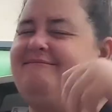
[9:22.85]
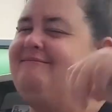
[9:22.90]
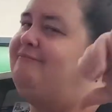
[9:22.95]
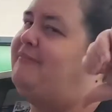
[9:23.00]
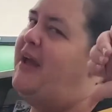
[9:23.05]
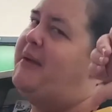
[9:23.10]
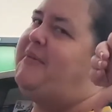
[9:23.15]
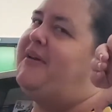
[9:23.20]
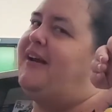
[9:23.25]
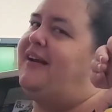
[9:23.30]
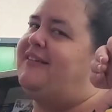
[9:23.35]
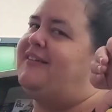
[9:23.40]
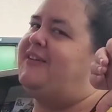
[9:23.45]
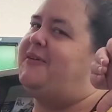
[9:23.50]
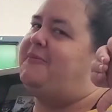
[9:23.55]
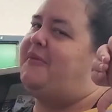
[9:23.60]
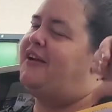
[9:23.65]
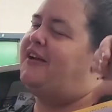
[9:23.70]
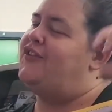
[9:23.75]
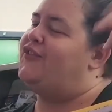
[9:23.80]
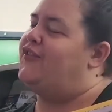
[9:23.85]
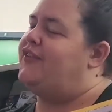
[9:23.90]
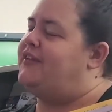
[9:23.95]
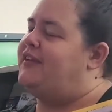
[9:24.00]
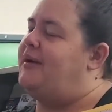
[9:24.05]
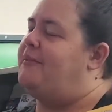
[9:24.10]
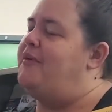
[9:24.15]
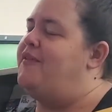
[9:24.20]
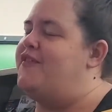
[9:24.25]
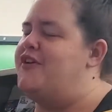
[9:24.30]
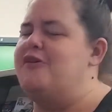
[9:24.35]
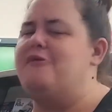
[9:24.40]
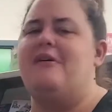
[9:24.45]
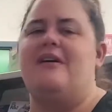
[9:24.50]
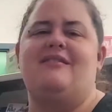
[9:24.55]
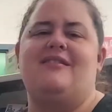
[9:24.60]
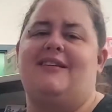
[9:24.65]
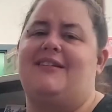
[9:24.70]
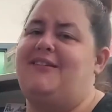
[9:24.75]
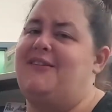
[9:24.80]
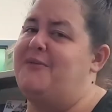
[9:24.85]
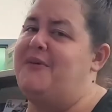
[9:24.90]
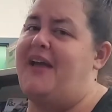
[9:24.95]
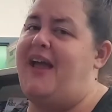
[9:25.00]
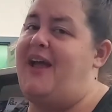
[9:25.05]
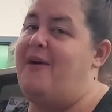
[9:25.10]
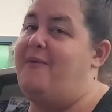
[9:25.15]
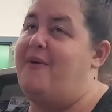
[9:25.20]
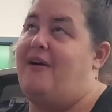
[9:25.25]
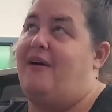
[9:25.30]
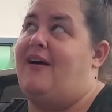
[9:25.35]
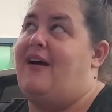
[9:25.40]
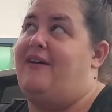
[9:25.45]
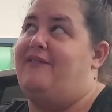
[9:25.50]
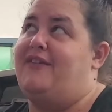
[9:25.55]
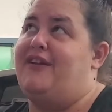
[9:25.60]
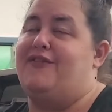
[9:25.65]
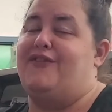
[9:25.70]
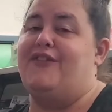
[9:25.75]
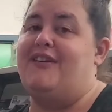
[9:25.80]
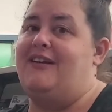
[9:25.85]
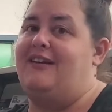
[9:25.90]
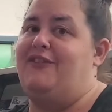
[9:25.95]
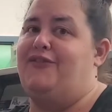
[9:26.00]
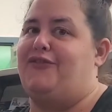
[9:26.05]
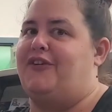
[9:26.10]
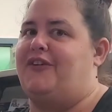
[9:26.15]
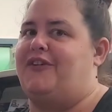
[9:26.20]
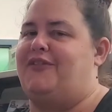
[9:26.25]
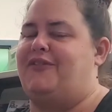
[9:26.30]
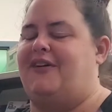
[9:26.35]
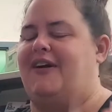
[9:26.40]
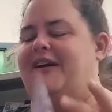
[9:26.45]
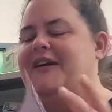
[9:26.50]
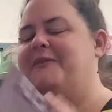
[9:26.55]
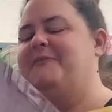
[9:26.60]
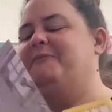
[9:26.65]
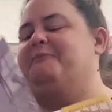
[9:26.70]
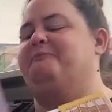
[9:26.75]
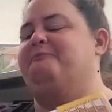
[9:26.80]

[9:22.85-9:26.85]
Maybe not so much for some of you, and that's okay. We all have different interests, right?